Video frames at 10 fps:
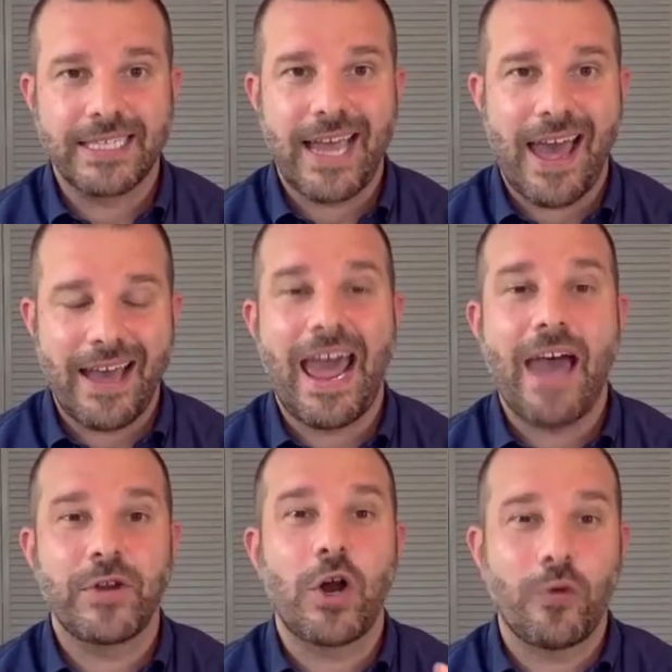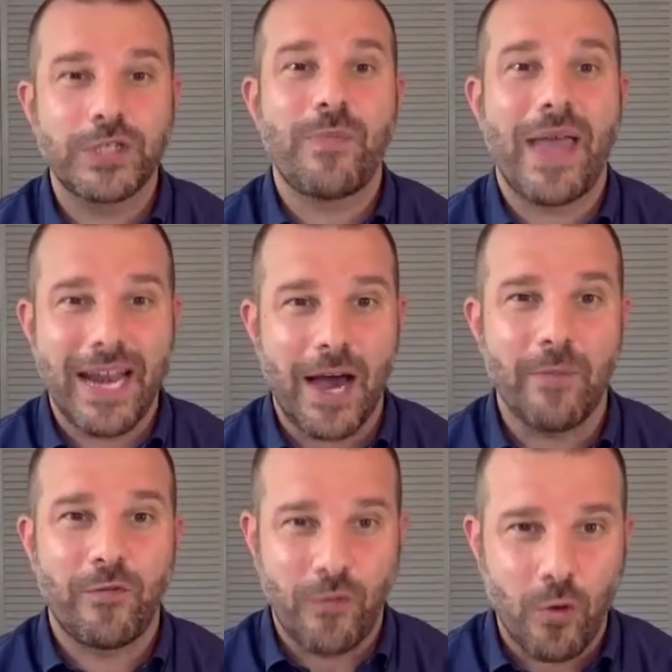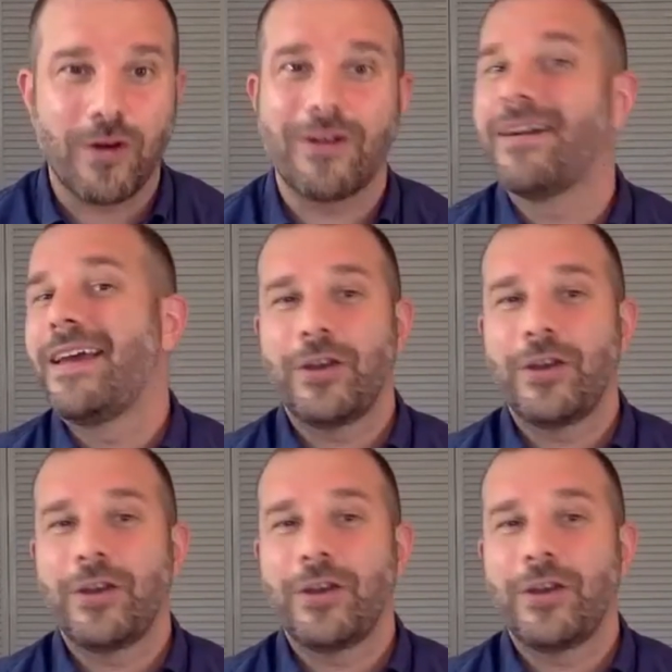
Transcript: had haven't always made up for,